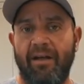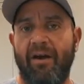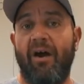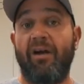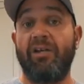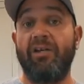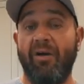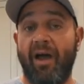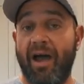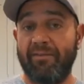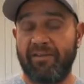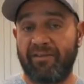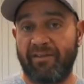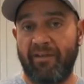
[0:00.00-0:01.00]
Are you
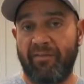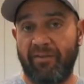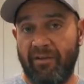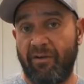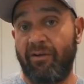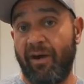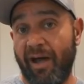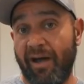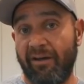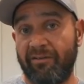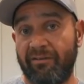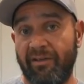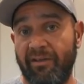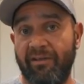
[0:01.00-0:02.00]
having stuff in your
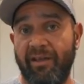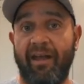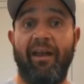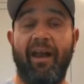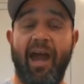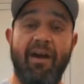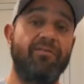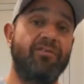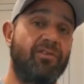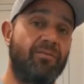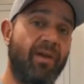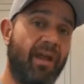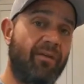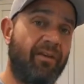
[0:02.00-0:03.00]
house that could have too
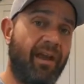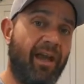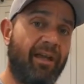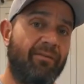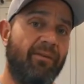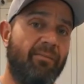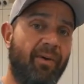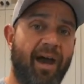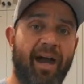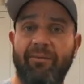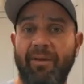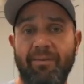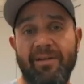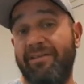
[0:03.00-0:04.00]
big of a negative
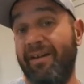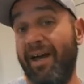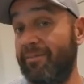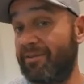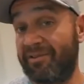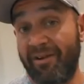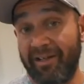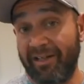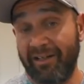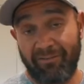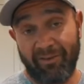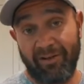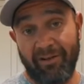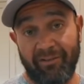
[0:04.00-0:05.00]
impact? Maybe it's time to start
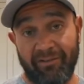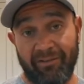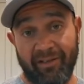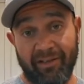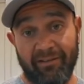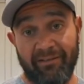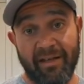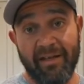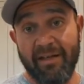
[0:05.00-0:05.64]
getting rid of those things.